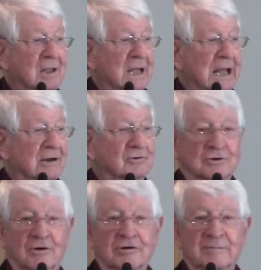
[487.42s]
and they're
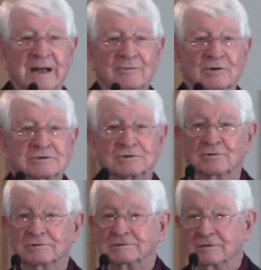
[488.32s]
talking about, well,
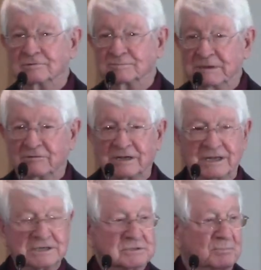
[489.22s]
so-and-so is building
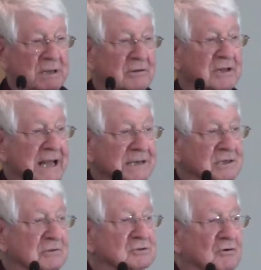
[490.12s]
this, building that,
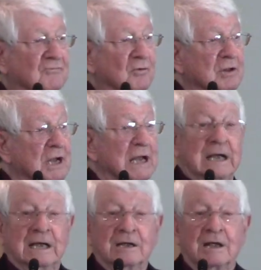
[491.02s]
and so forth,
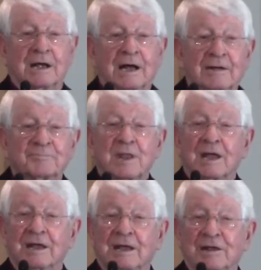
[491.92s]
uh,
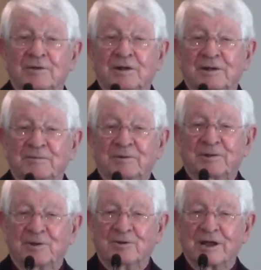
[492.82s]

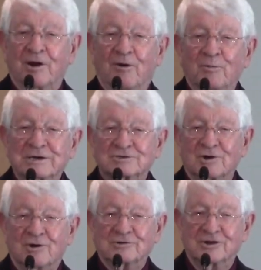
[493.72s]
you can always
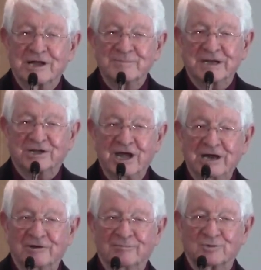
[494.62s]
talk to them in
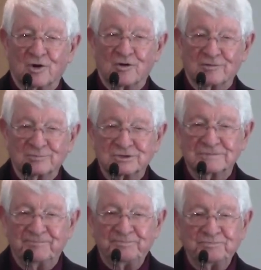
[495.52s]
kingdom terms.
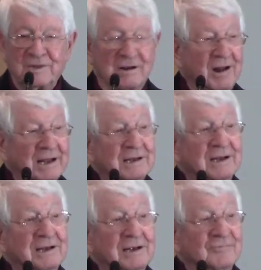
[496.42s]
Like,
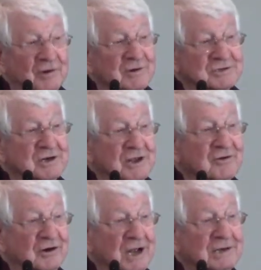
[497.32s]
there is
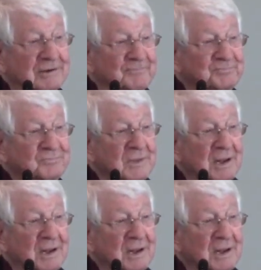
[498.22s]
another kingdom,